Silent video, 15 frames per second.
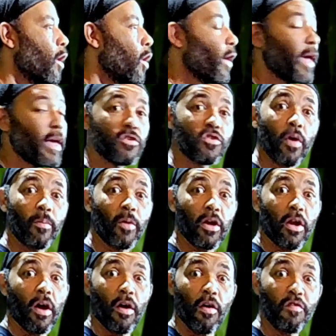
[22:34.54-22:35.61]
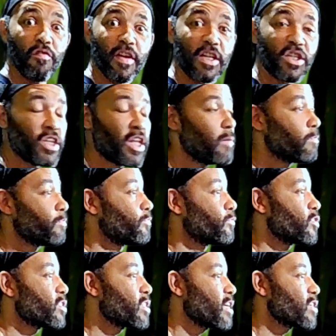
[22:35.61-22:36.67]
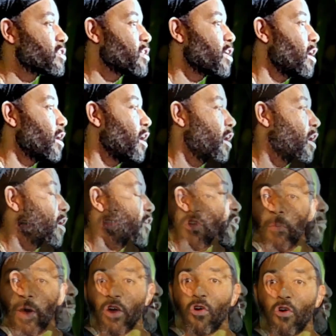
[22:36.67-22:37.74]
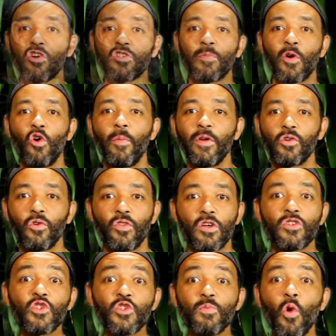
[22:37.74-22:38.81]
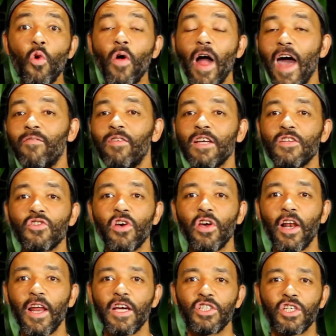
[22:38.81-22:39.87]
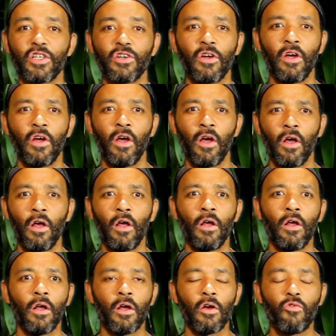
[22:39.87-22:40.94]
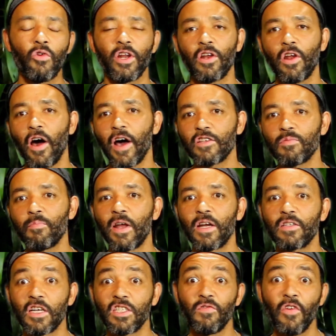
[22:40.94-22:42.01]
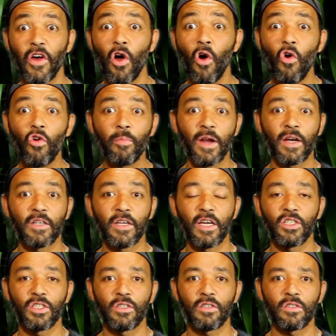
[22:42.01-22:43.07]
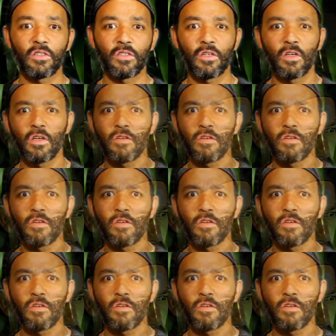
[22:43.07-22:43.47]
Okay, so I'm gonna finish that. So that's the Microcosmic Orbit, or the small heavenly circulation. Really nice meditation, very old meditations.